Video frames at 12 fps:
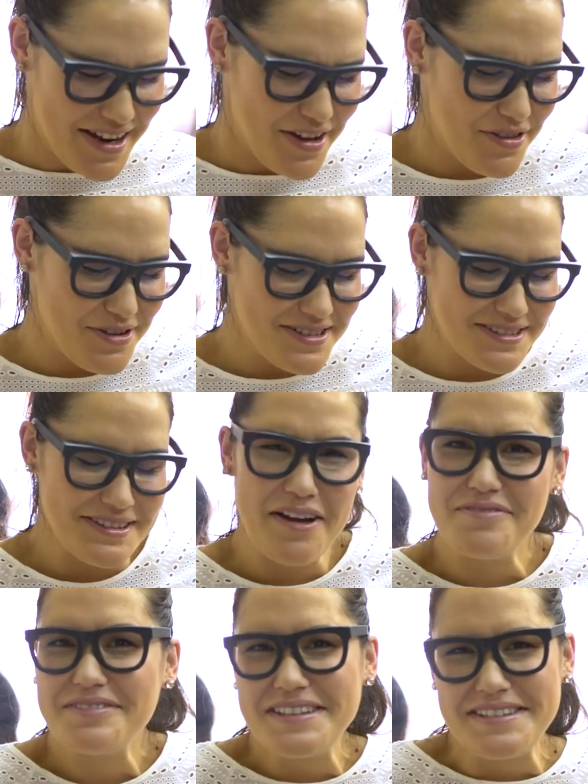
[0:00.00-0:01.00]
and those
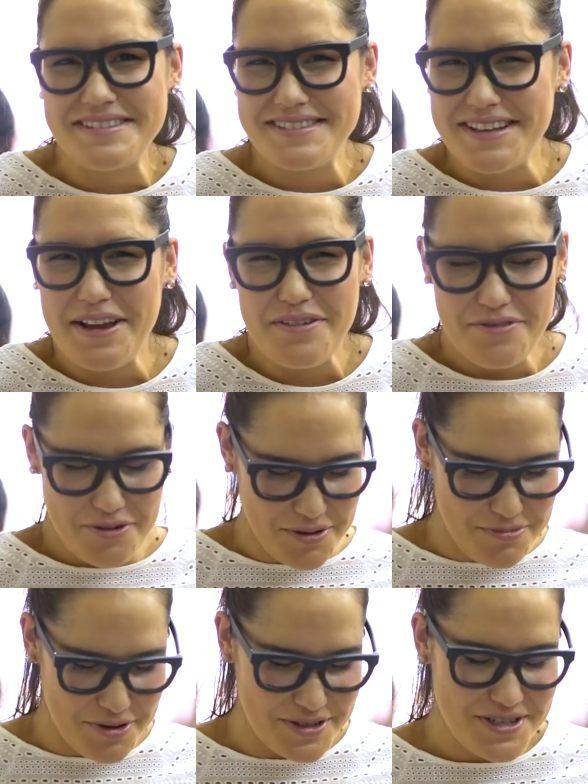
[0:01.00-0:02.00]
lovely savoury
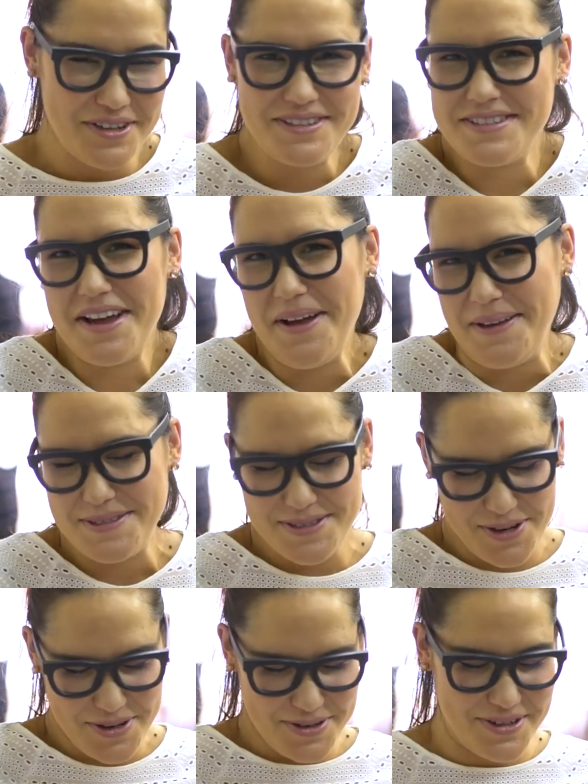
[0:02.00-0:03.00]
wontons are ah,
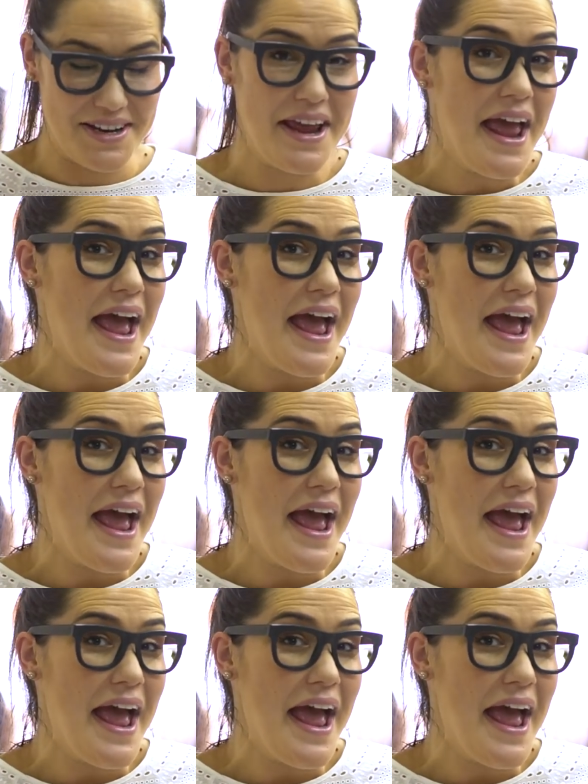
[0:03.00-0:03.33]
so good.